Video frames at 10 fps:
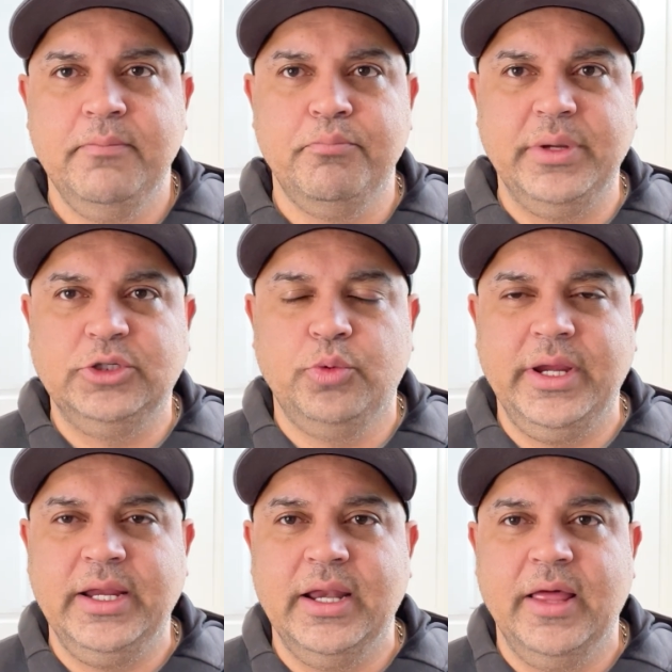
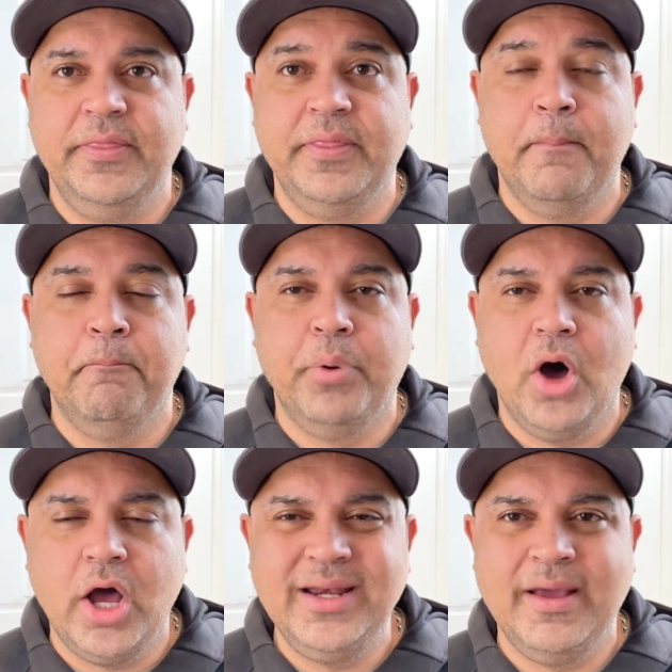between the
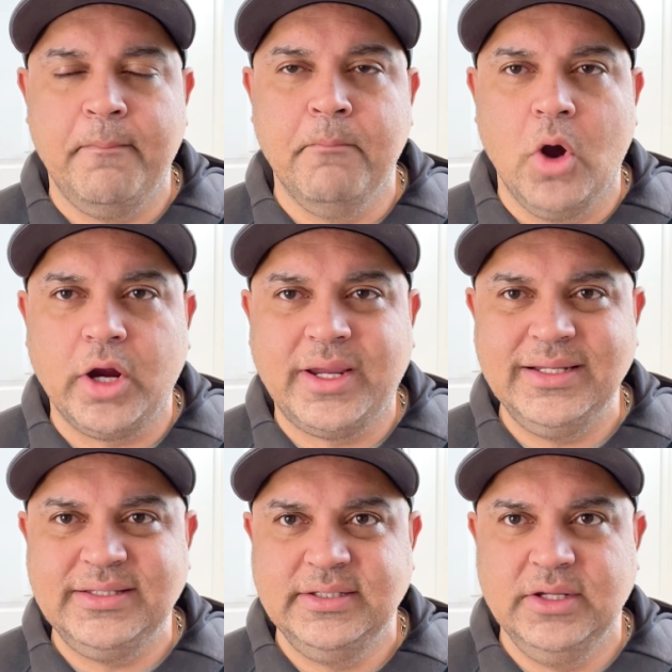bond
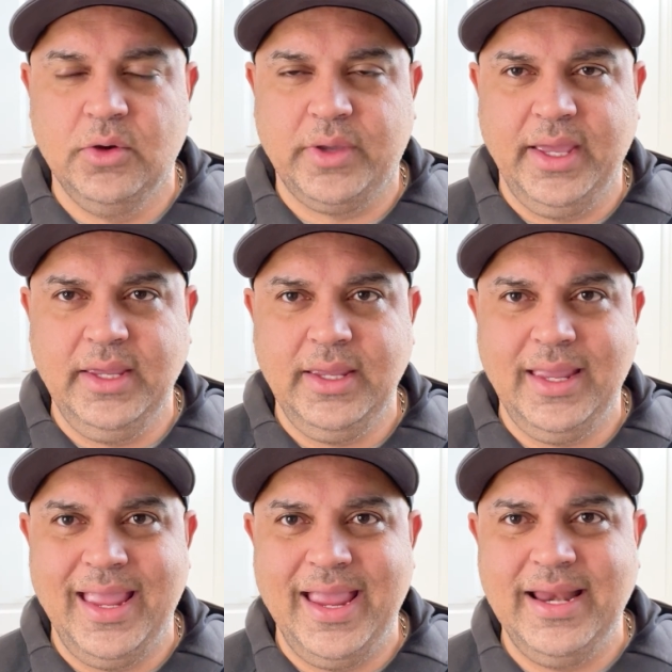market, okay,
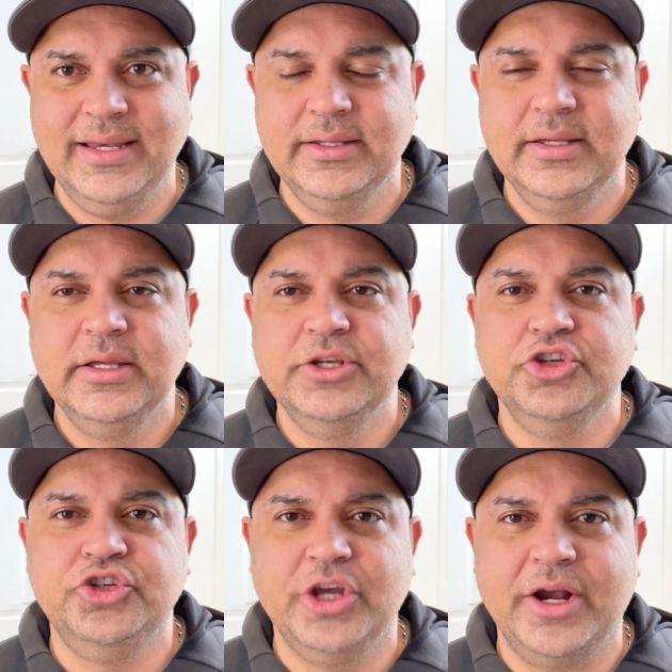and
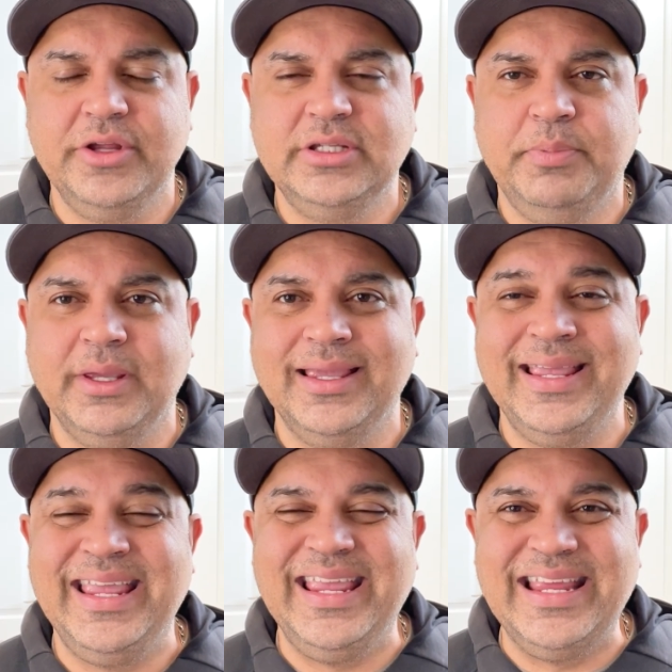generally
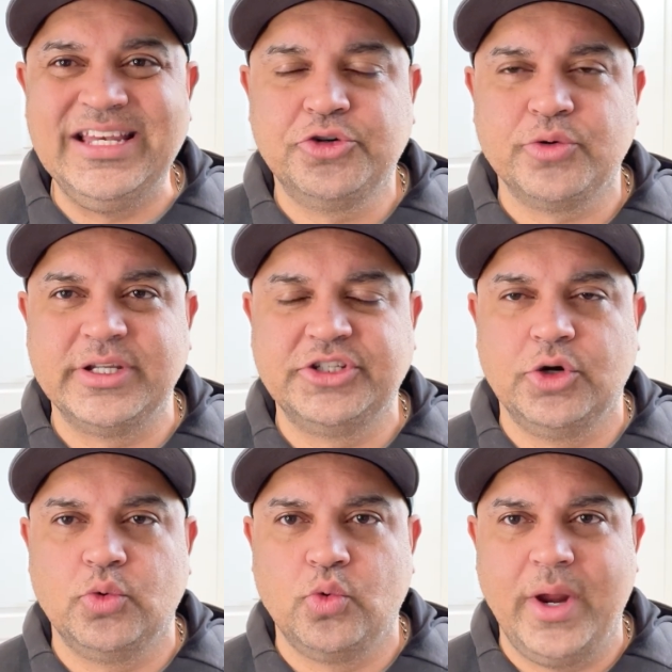speaking,
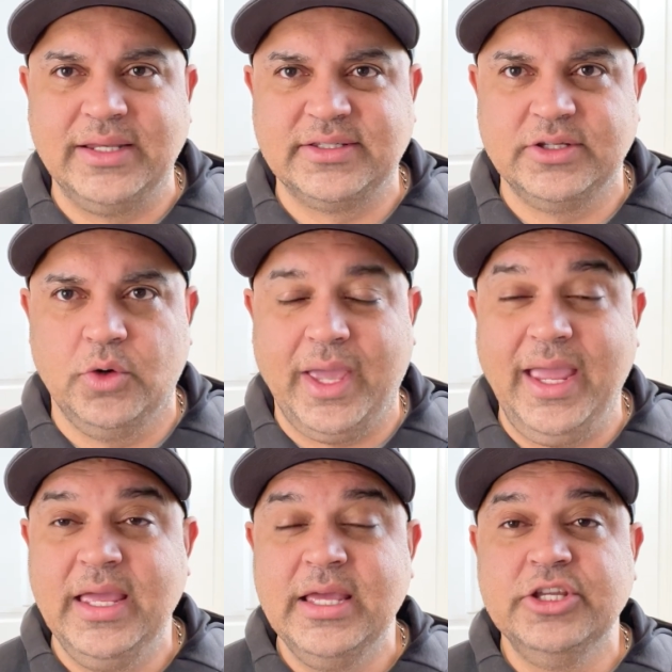interest rates,
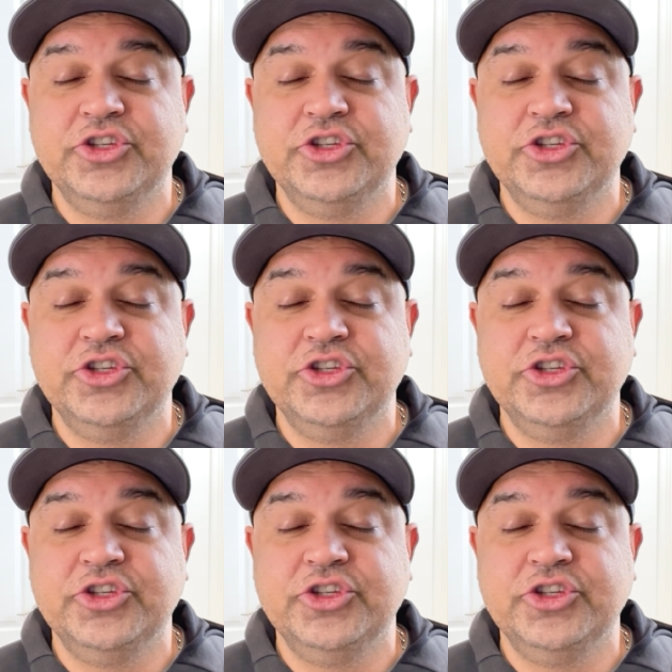okay?